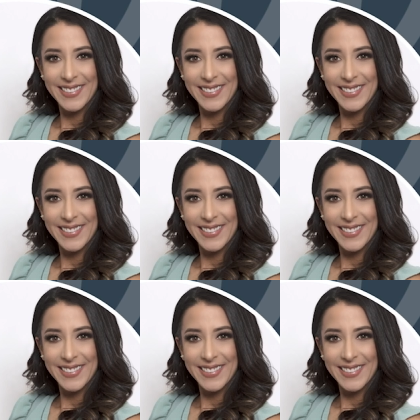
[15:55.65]

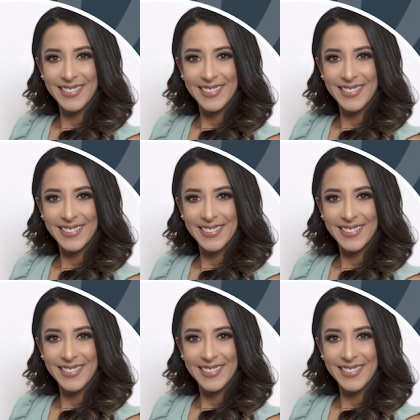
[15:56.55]

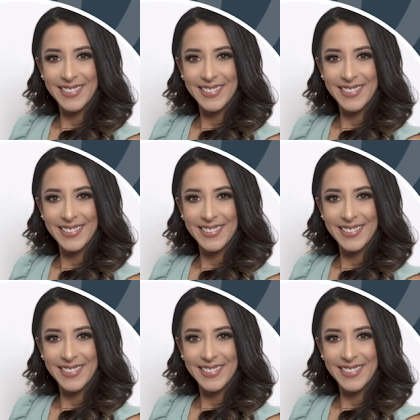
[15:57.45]

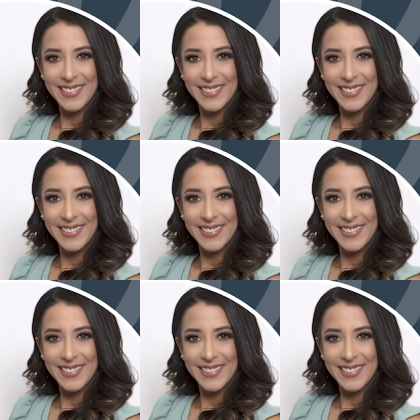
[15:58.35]

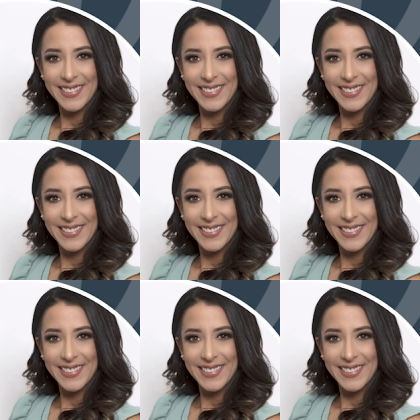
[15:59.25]

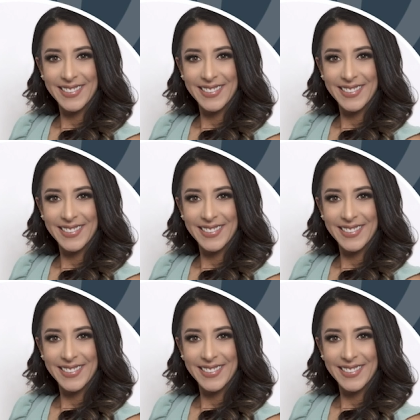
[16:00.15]
This is a still picture; no speech is visible.